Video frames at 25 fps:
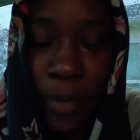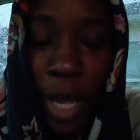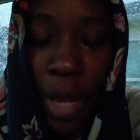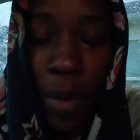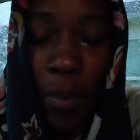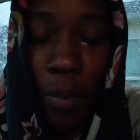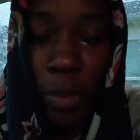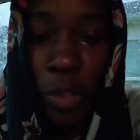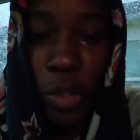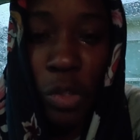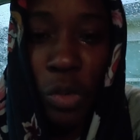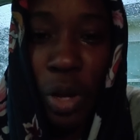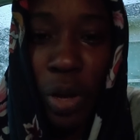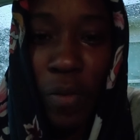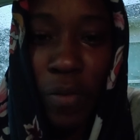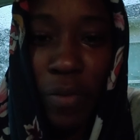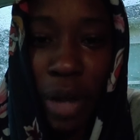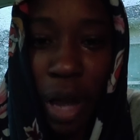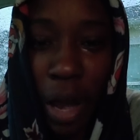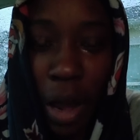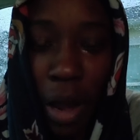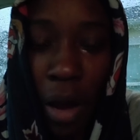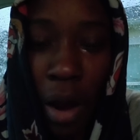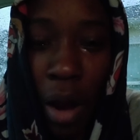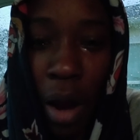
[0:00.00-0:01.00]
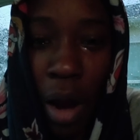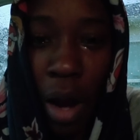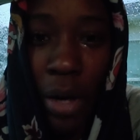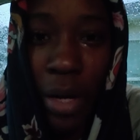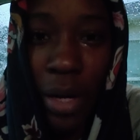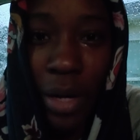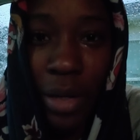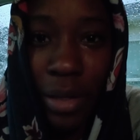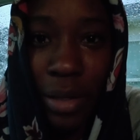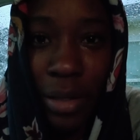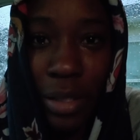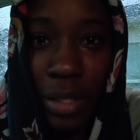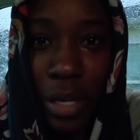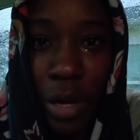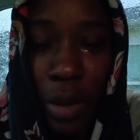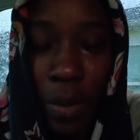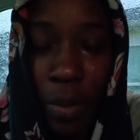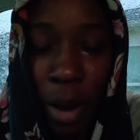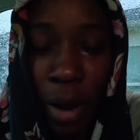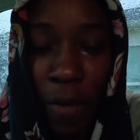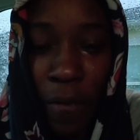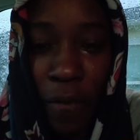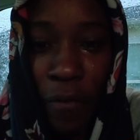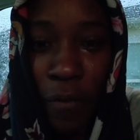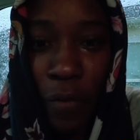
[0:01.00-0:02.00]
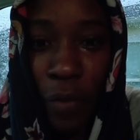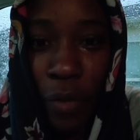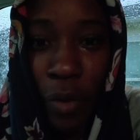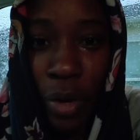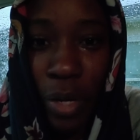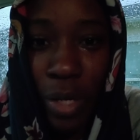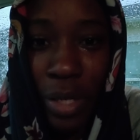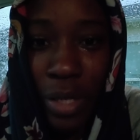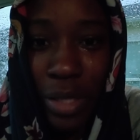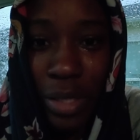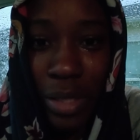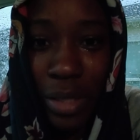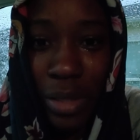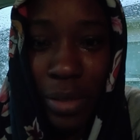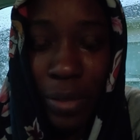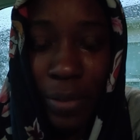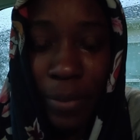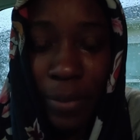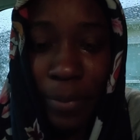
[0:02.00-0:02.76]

But you have not hearkened unto my voice.